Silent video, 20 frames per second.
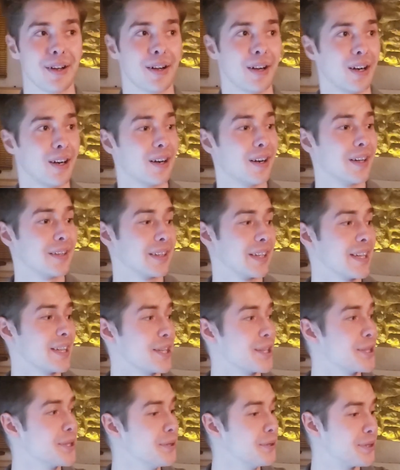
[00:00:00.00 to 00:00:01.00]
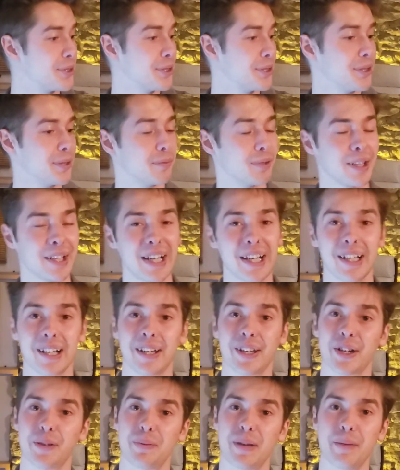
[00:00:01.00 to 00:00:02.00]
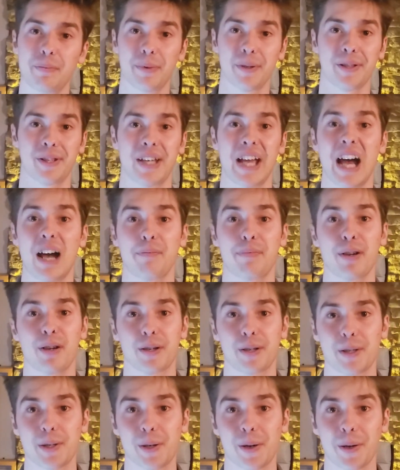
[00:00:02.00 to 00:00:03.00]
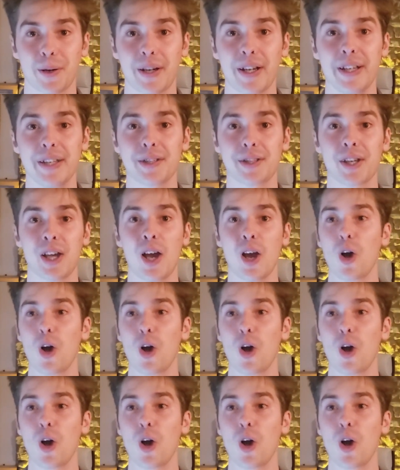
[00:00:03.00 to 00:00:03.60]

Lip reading: on like YouTube looking at other people's gap year stories,